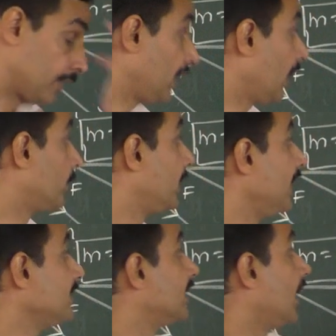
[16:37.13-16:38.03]
We have
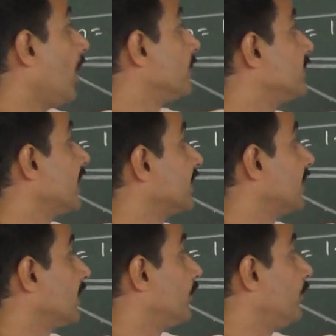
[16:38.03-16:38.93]
placed the object
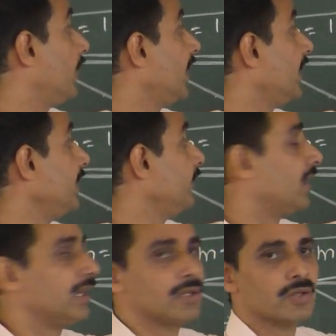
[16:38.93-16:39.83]
at a very,
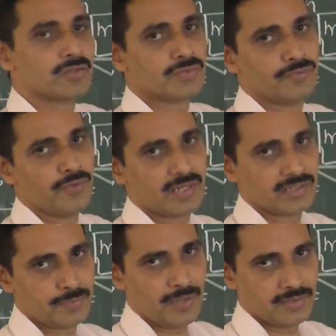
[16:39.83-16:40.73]
very close to
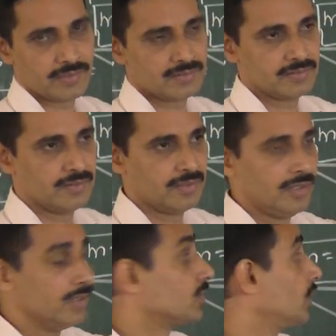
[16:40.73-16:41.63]
focus point,
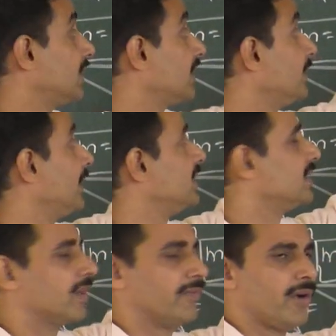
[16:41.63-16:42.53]
so that
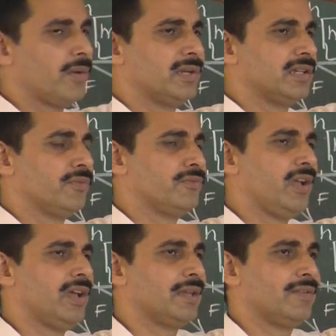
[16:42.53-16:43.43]
images are formed at a
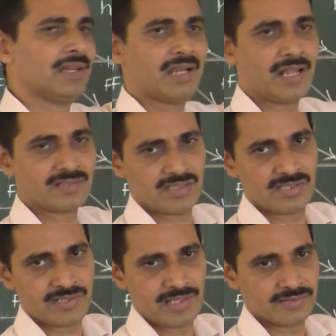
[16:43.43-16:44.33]
very, very large
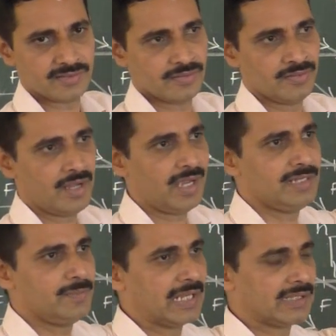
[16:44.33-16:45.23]
distance,
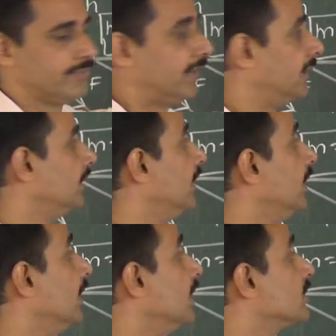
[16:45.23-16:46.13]
highly magnified.
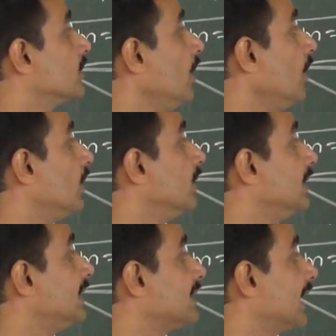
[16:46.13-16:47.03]
So
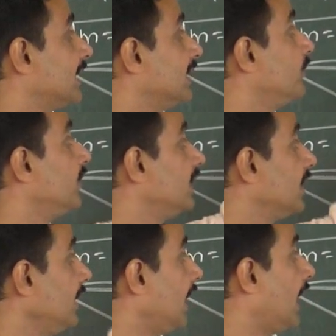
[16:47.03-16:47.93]
it is at
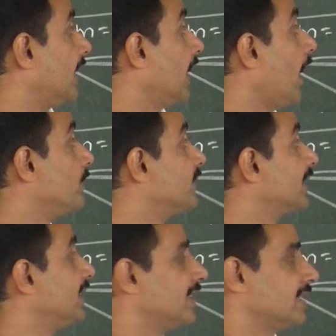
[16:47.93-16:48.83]
infinity and the
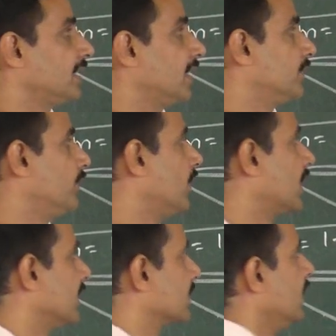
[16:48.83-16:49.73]
object is at
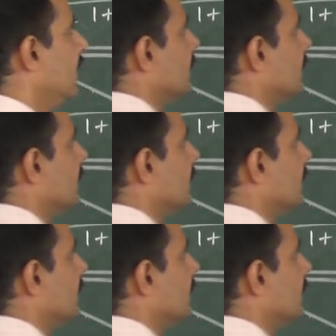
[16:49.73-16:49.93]
focus.